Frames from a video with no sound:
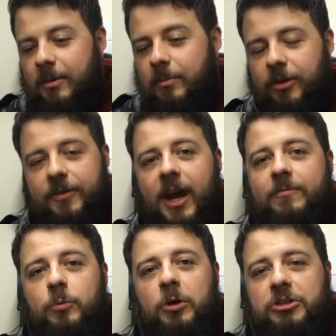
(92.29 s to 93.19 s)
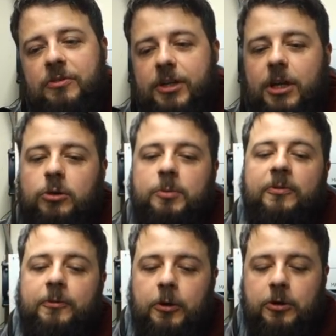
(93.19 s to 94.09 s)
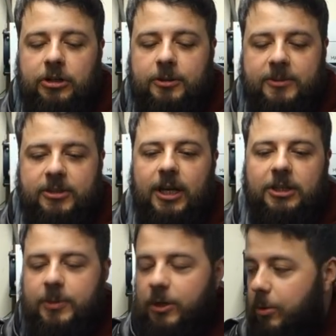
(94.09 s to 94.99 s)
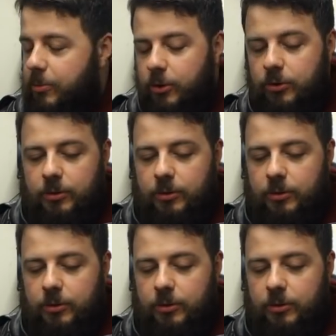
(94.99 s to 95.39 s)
But if you haven't watched the videos before Christmas, the last beer we brewed